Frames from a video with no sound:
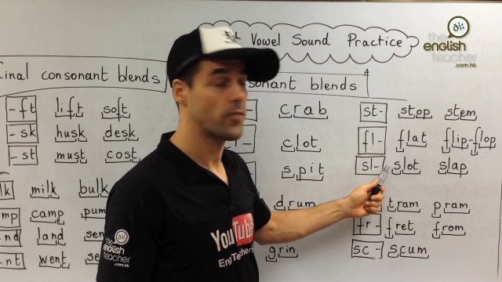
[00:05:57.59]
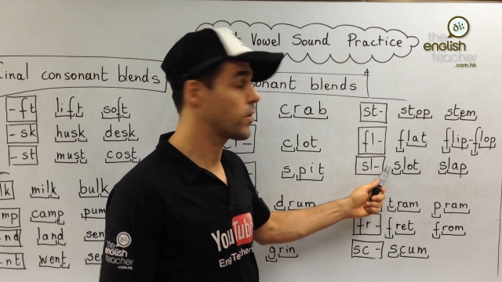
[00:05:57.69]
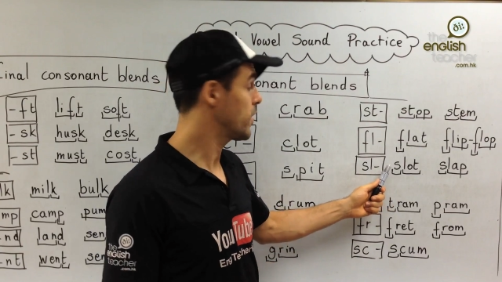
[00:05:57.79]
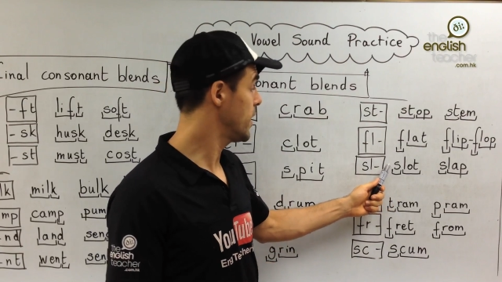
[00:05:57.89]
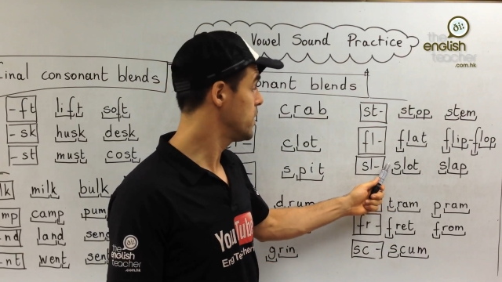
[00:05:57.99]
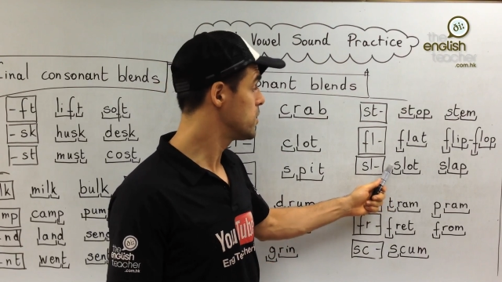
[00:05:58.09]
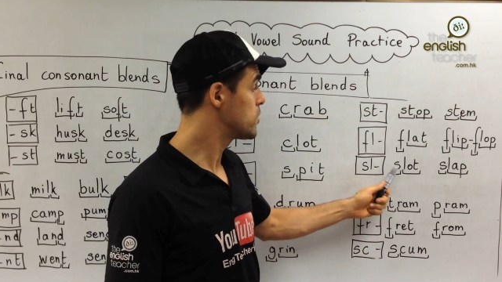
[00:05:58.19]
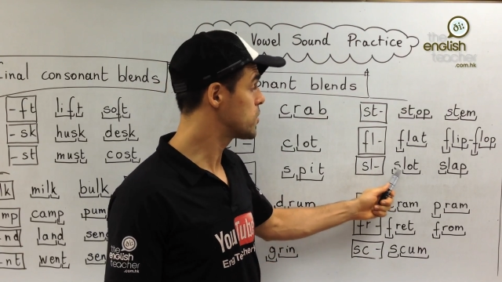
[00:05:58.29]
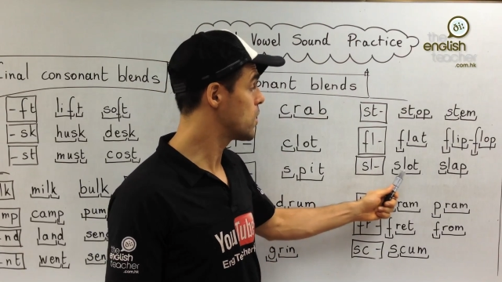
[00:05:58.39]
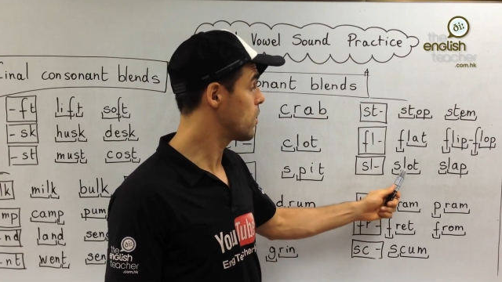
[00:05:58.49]
Okay?
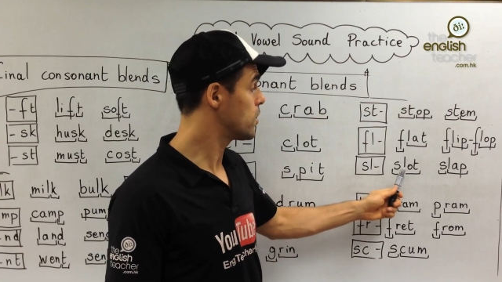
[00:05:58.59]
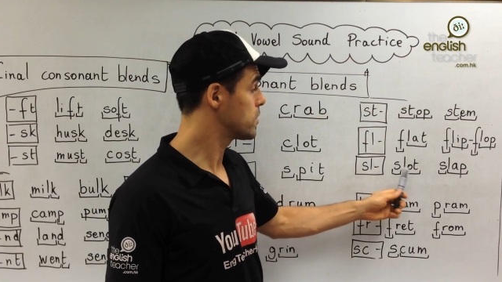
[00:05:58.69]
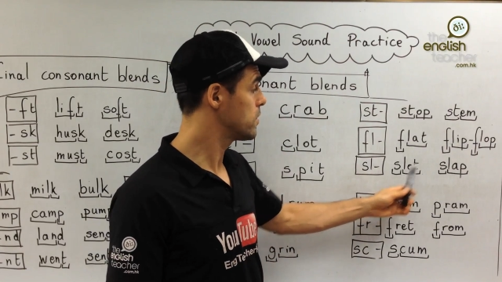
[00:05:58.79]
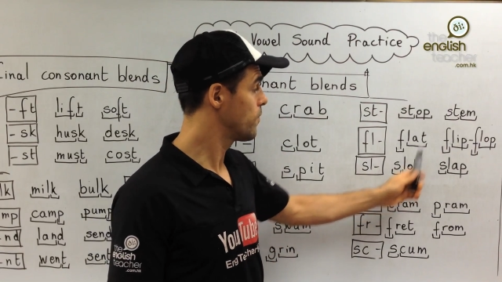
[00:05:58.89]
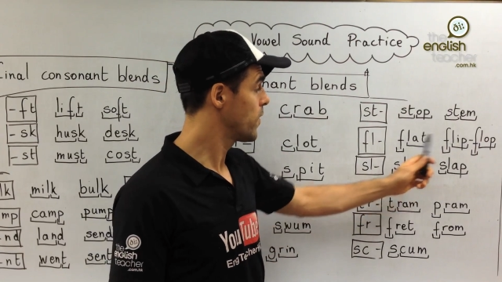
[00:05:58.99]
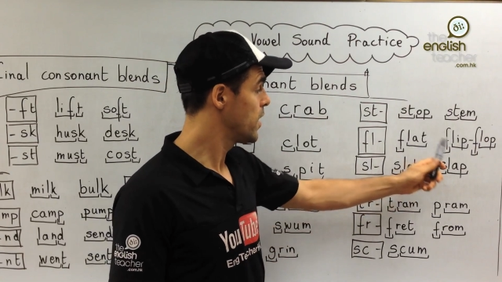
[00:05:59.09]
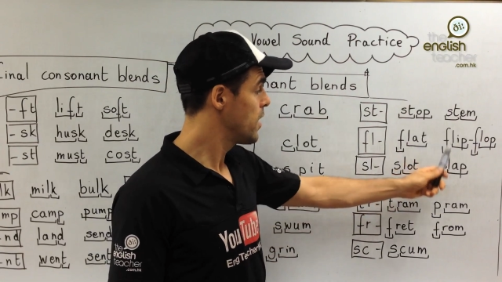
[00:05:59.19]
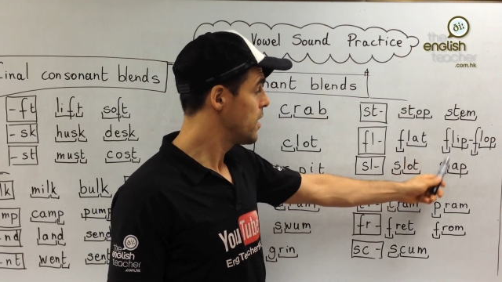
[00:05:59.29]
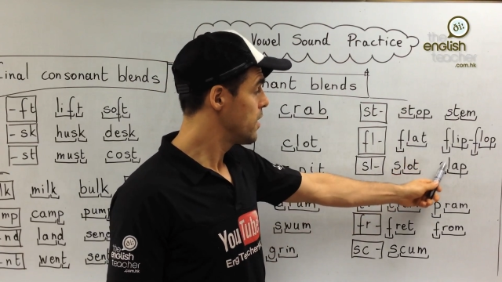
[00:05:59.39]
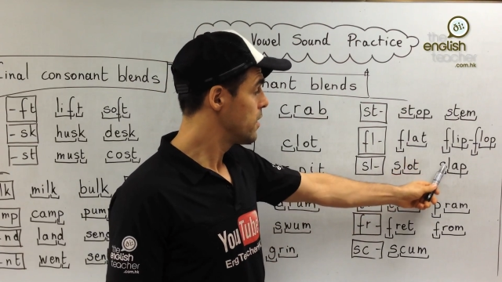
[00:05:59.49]
Slot.
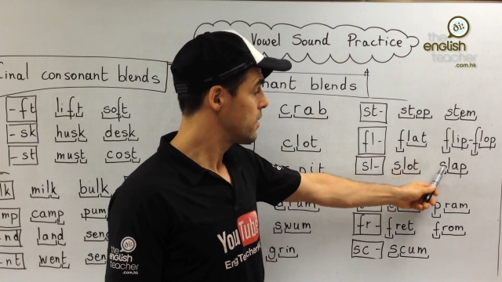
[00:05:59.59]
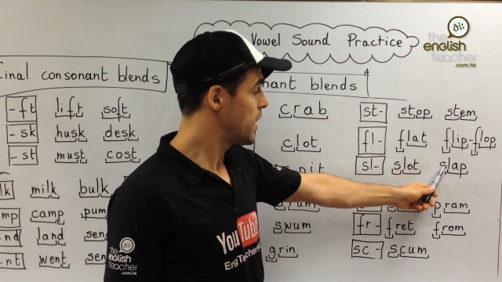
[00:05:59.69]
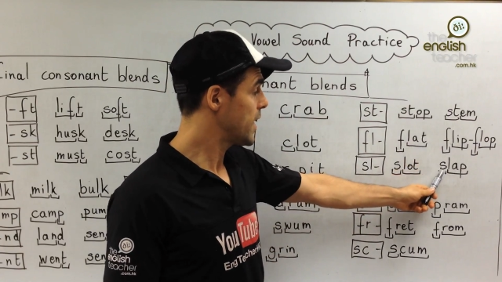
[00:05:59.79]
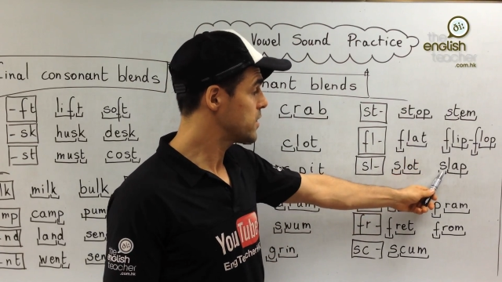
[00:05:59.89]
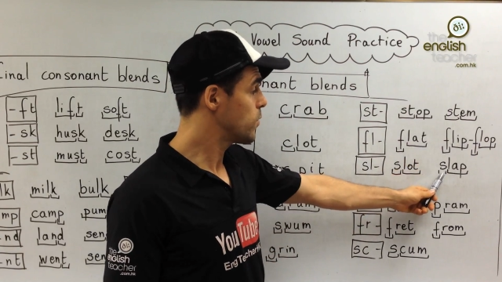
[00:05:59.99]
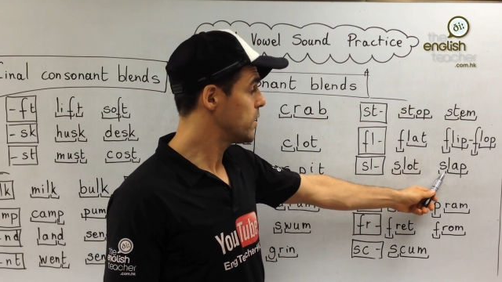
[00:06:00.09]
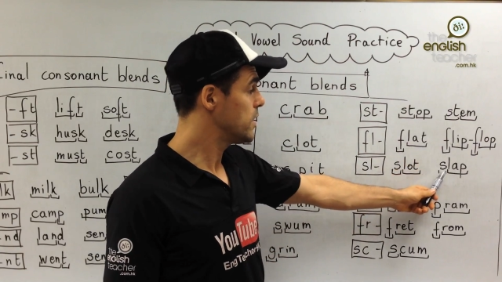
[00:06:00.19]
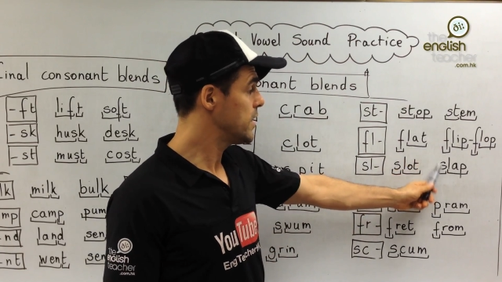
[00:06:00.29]
The next one